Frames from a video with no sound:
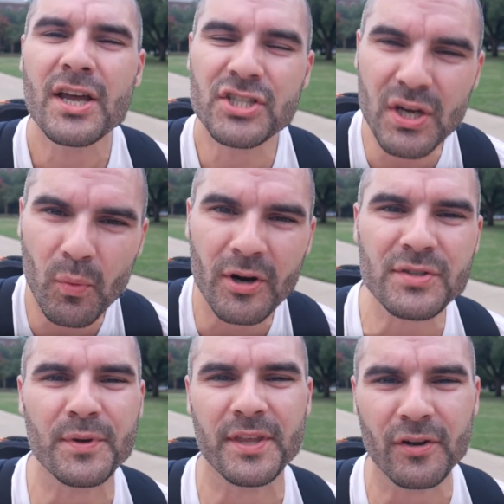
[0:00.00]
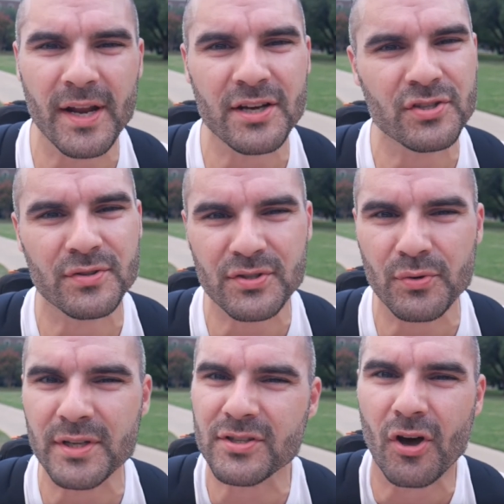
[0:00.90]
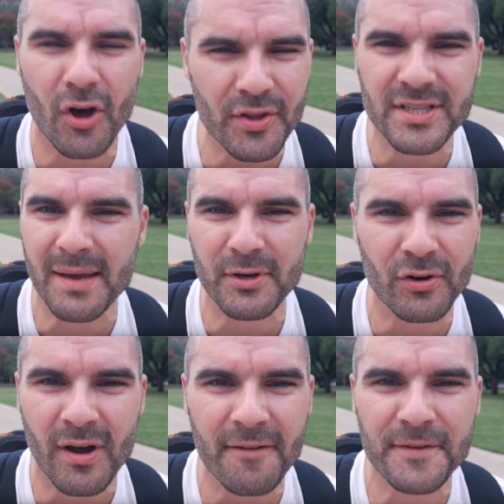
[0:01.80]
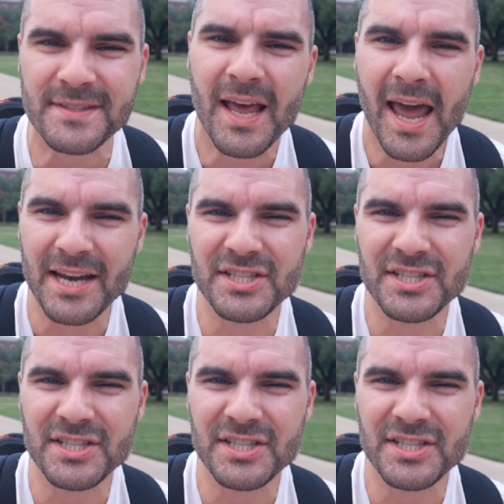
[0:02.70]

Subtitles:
She works with international students all the time in her office,